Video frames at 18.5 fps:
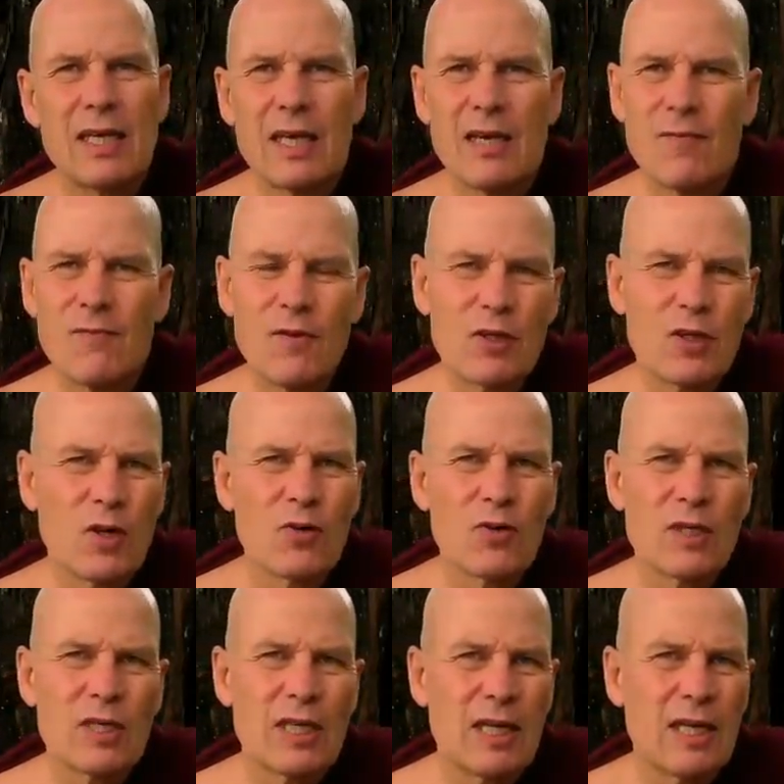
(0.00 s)
If we
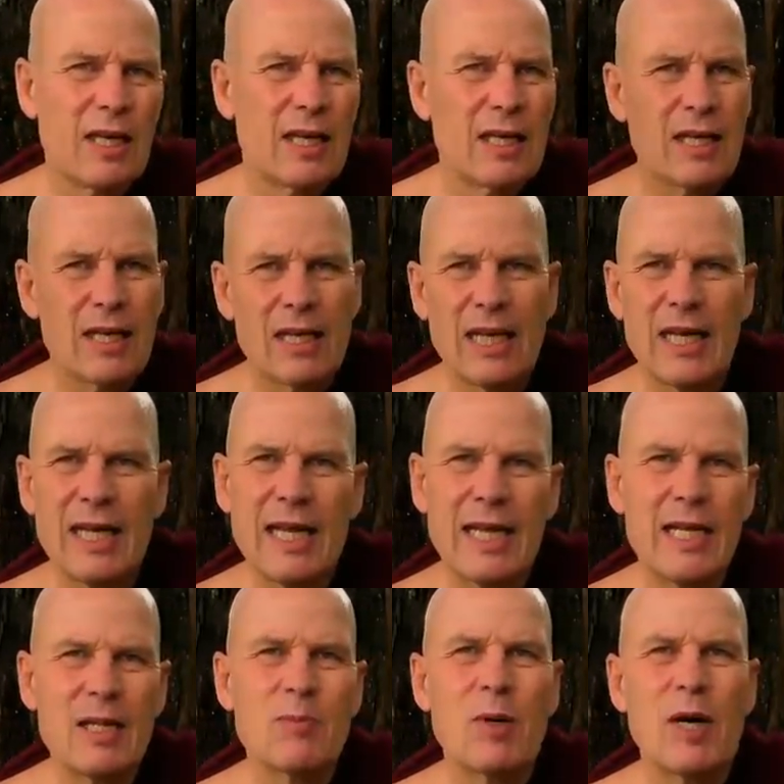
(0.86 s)
don't kill
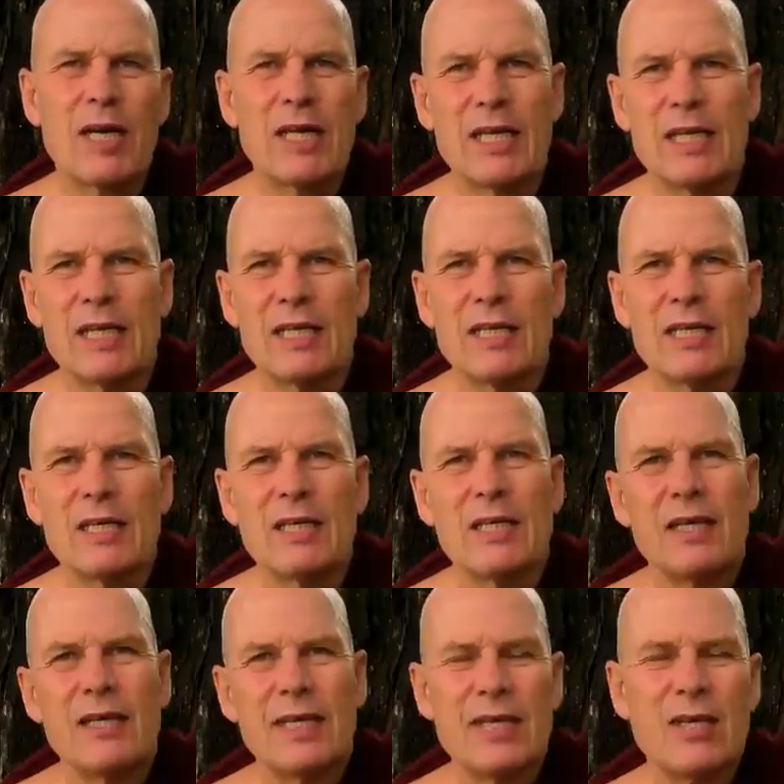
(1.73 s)
anybody,
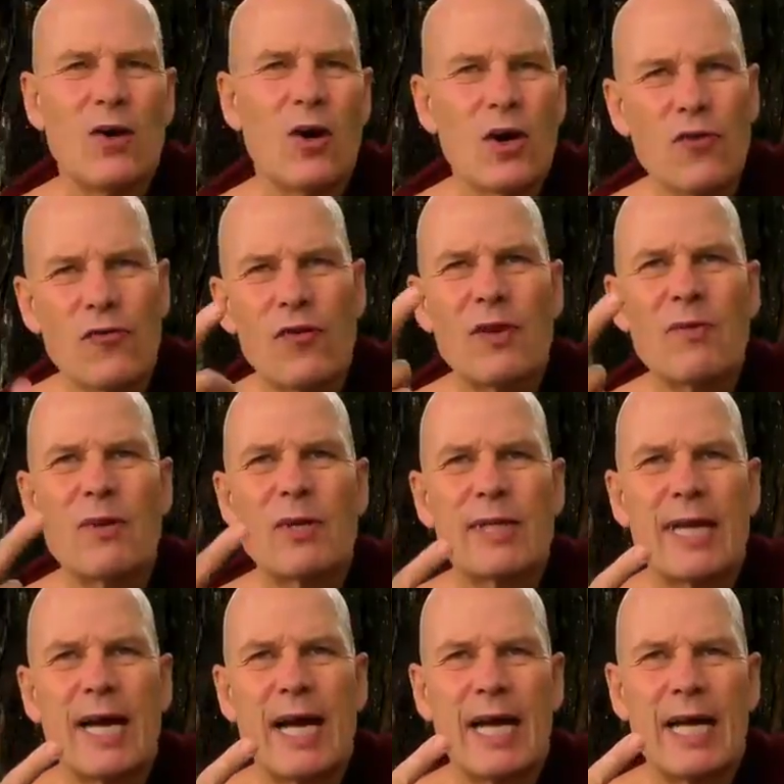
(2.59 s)
then all three
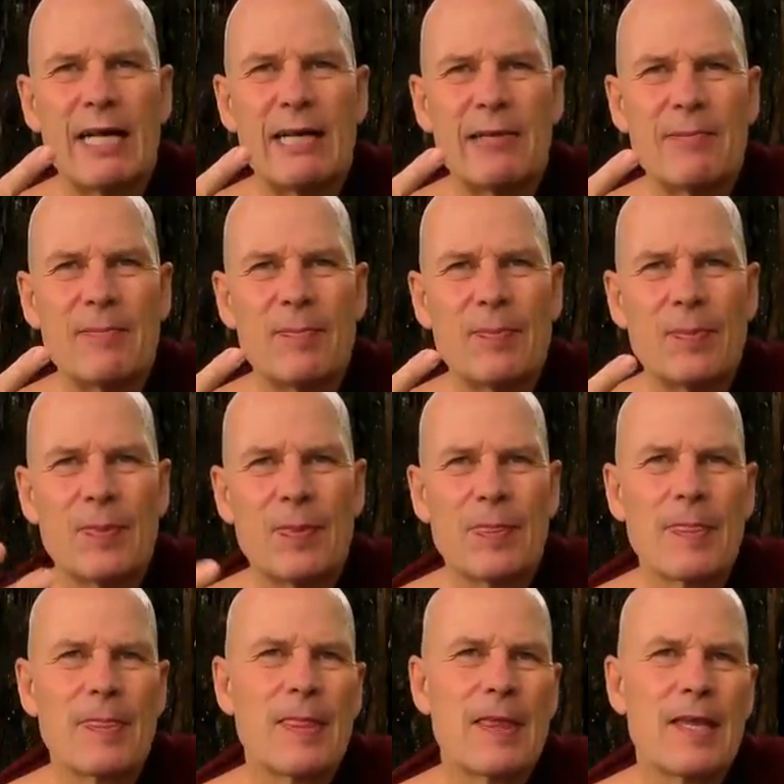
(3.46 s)
will die.
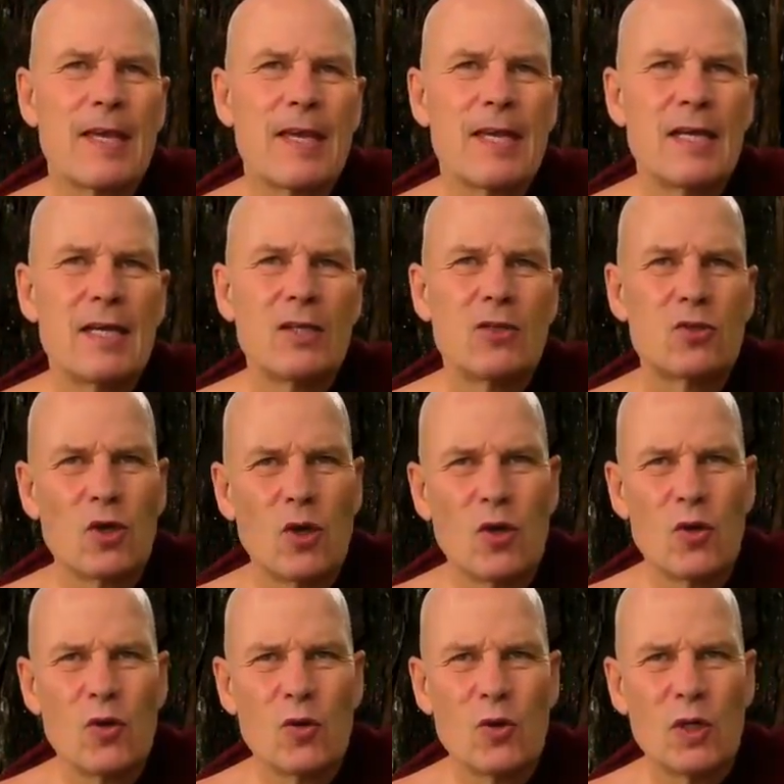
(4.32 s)

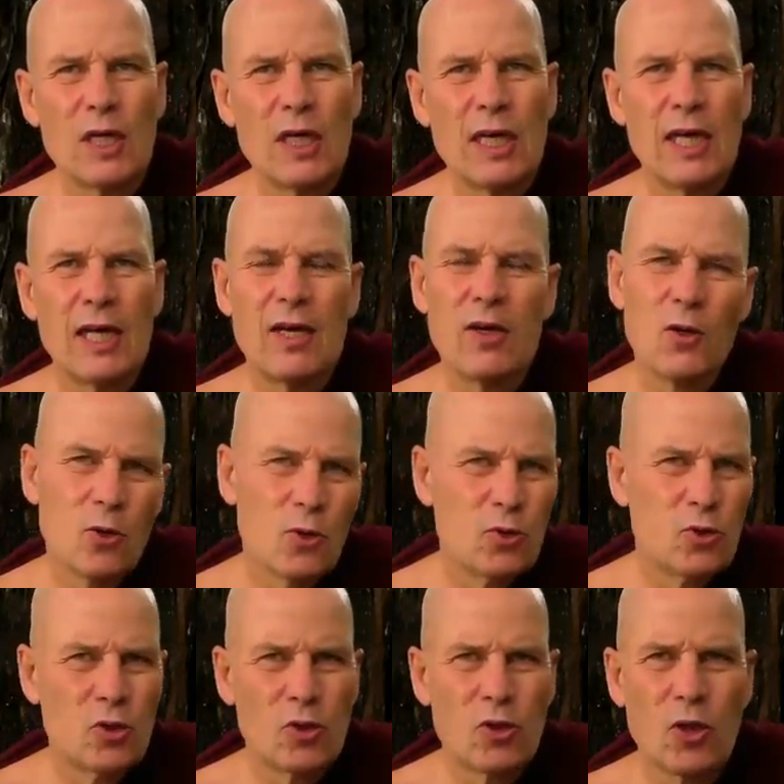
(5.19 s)
So who
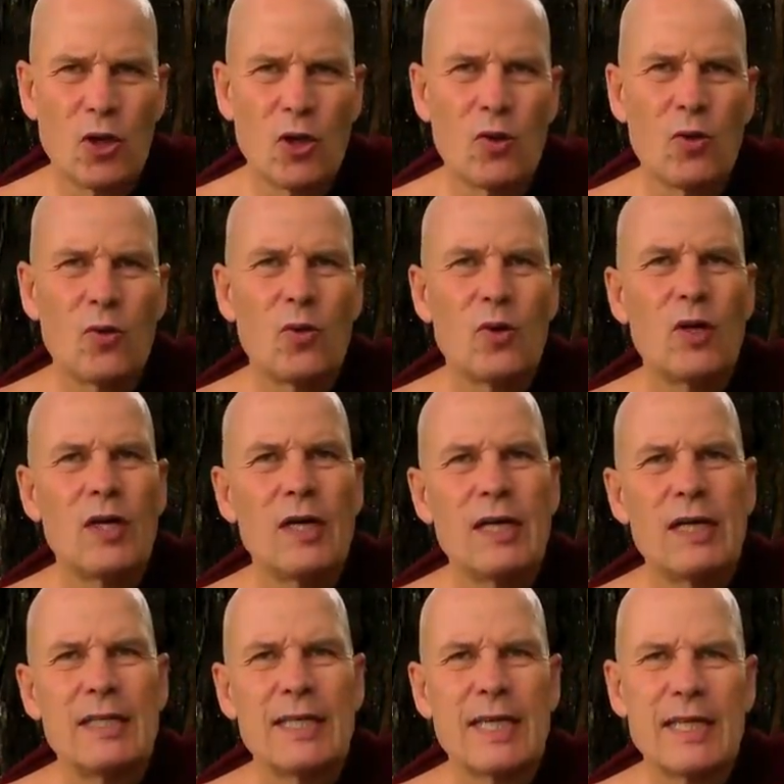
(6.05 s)
should go?
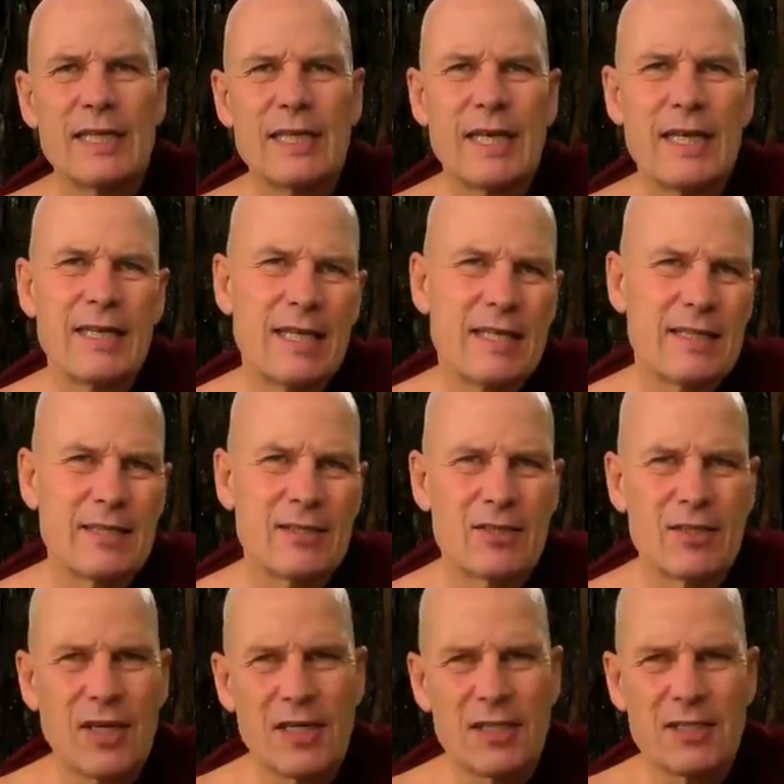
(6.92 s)
Then they
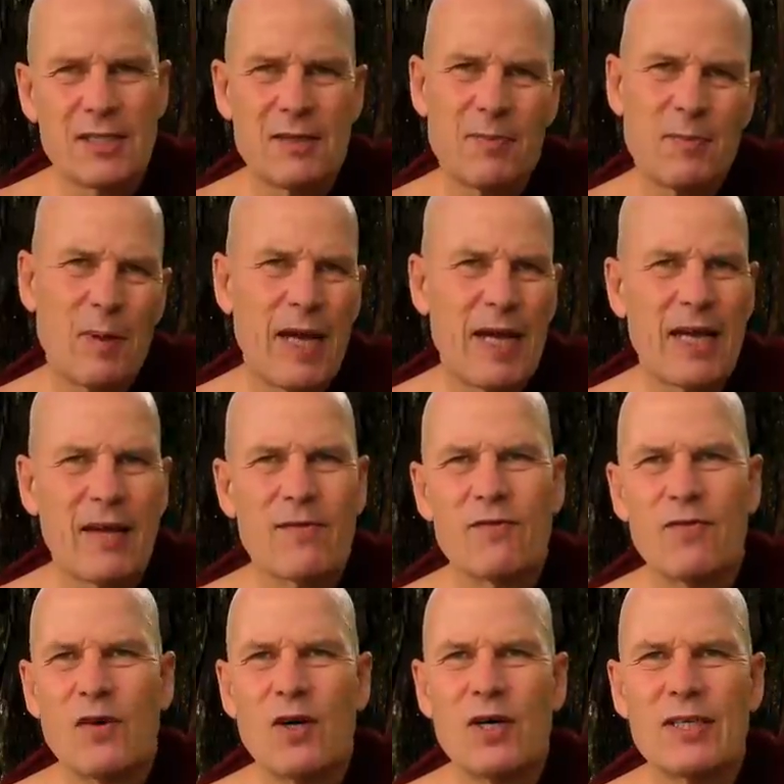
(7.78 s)
discuss it back and
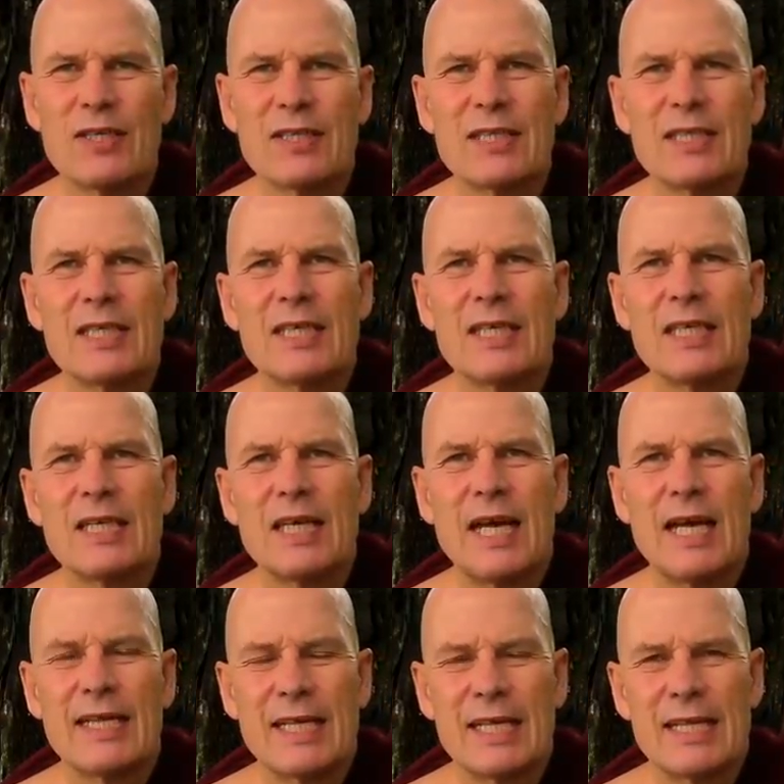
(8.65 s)
forth,
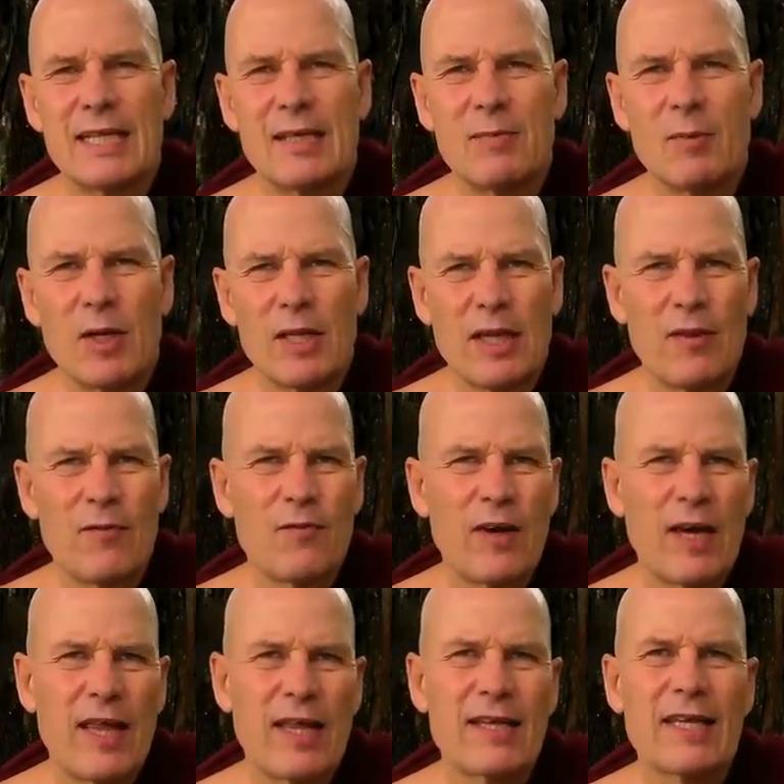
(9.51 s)
and then the mother and
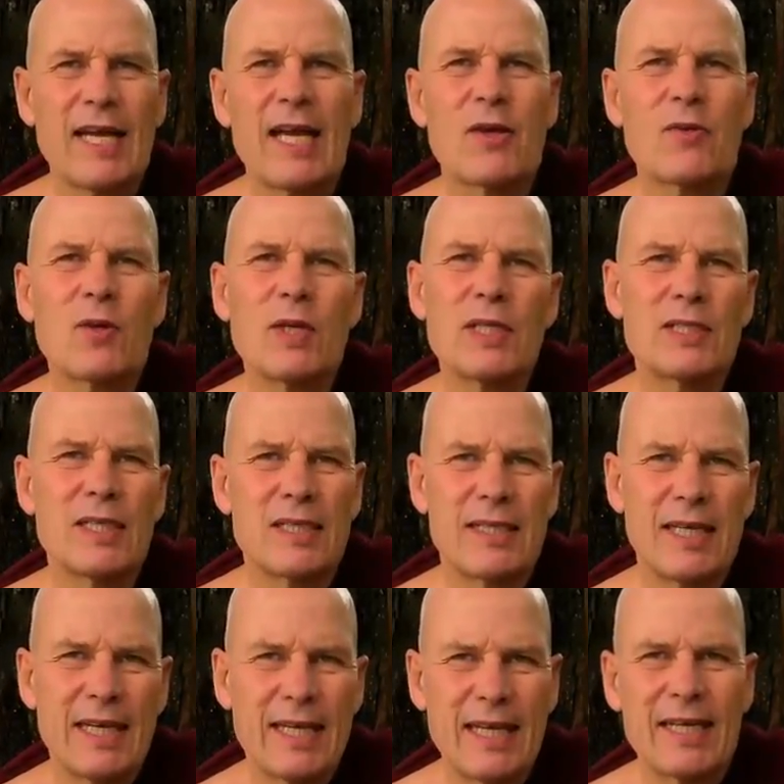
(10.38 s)
father agrees
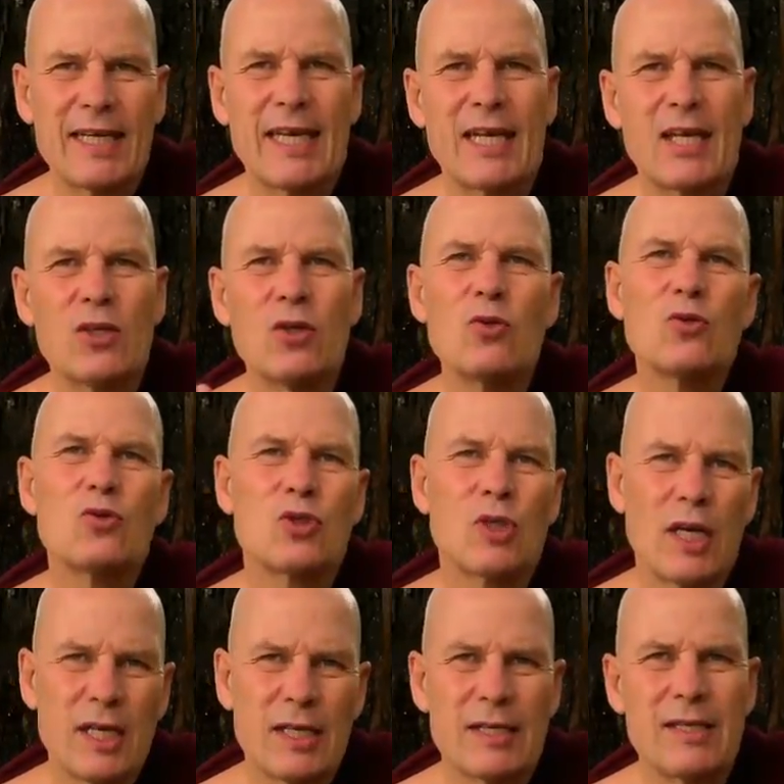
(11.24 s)
that they can get a new
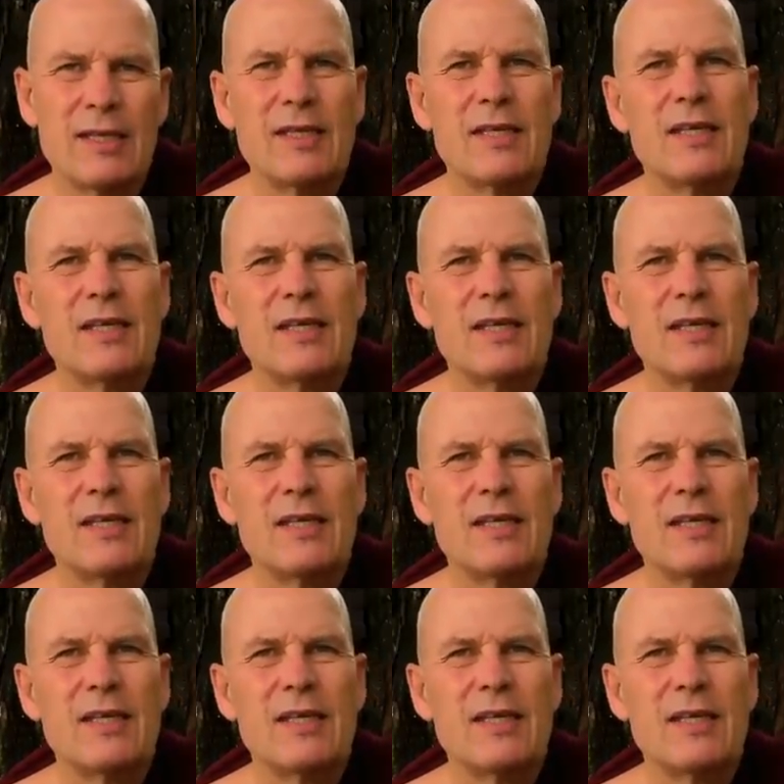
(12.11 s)
son.